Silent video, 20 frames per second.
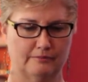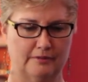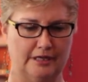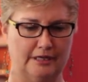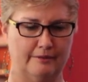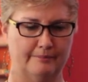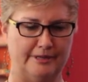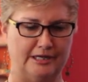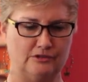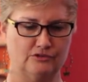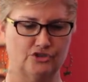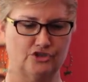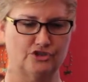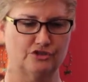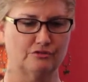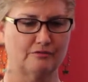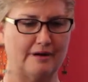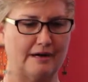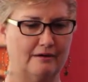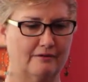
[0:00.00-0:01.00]
About
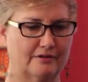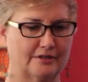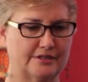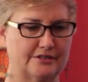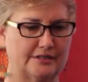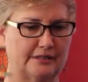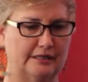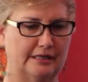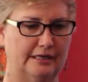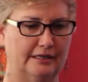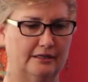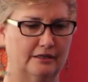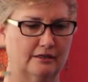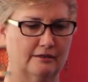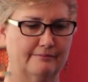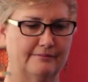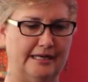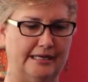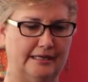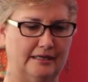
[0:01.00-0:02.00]
two hours
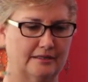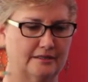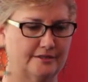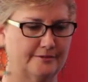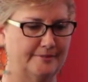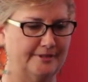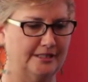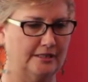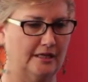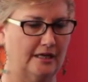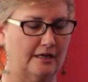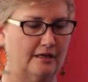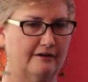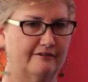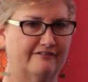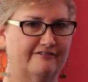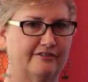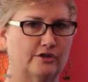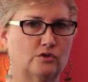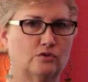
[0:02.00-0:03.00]
later, my husband got a
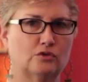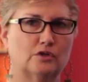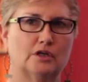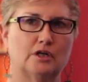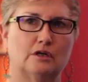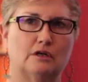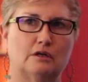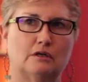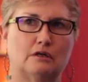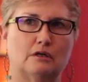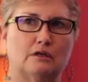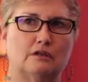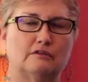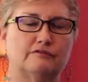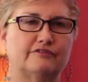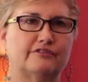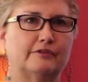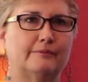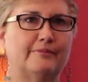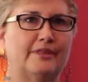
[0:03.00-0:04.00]
phone call
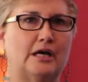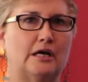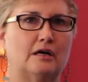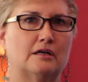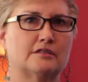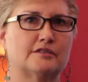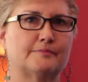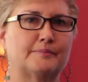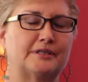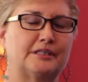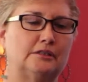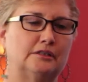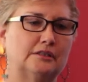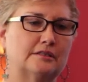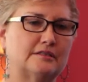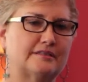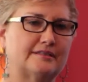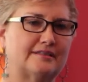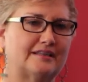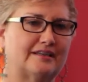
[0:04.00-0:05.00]
from the hospital
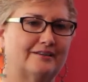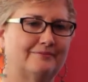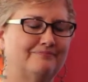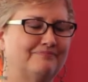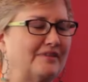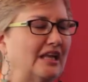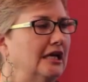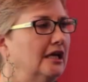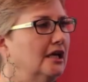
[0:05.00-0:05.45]
and said,